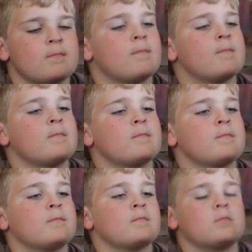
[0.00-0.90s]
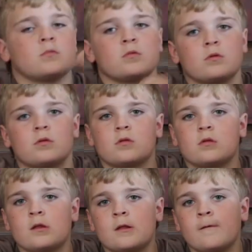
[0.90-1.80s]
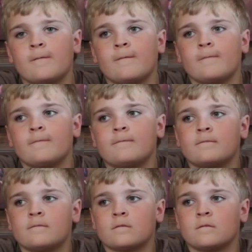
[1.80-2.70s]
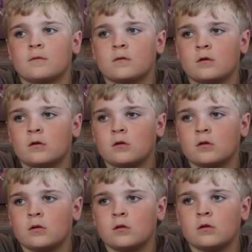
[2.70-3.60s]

No words are spoken by the person on screen.